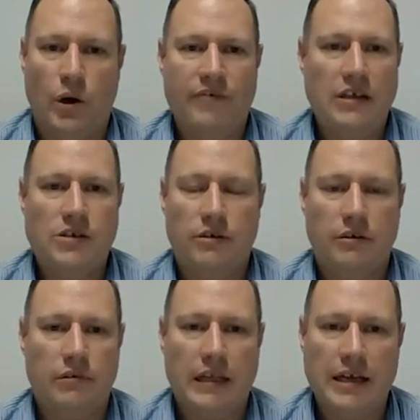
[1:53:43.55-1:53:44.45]
joint
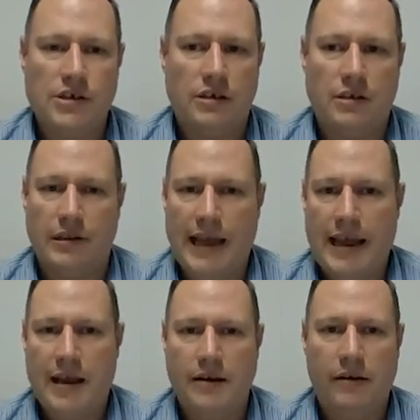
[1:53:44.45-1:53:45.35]
venture in relation to
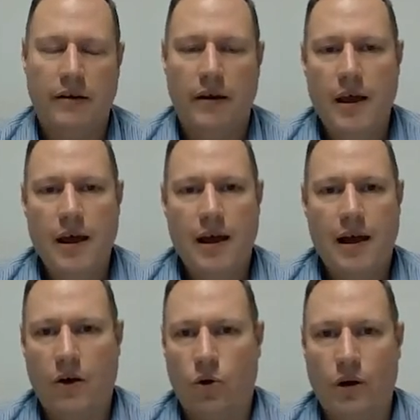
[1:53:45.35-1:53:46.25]
land
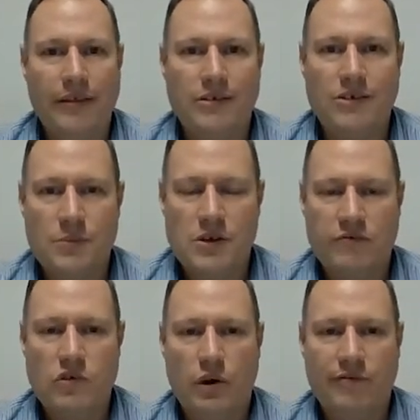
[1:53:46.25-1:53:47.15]
or other
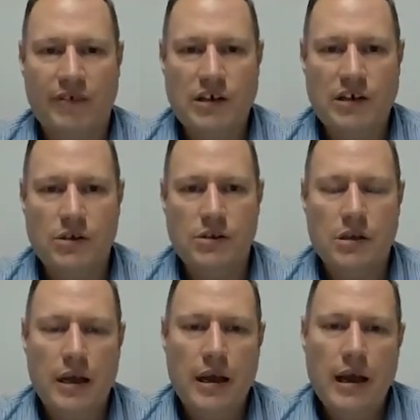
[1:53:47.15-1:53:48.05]
types of joint
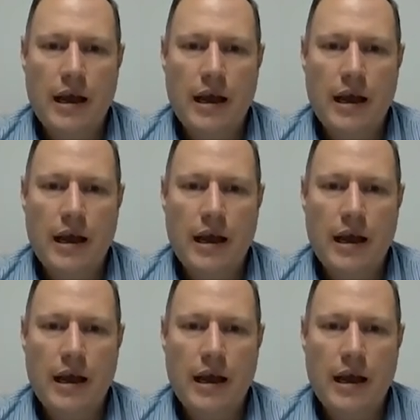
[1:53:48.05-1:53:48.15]
ventures,